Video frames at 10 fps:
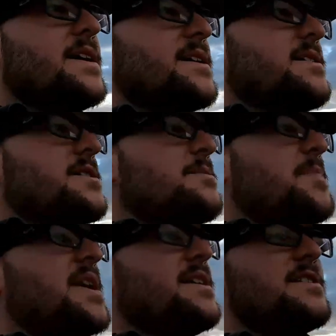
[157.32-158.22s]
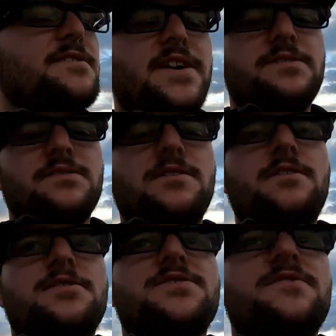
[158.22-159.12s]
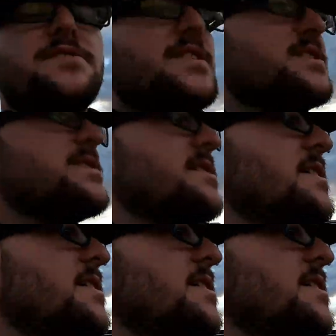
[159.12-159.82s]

I ended up paying $1,000 for this.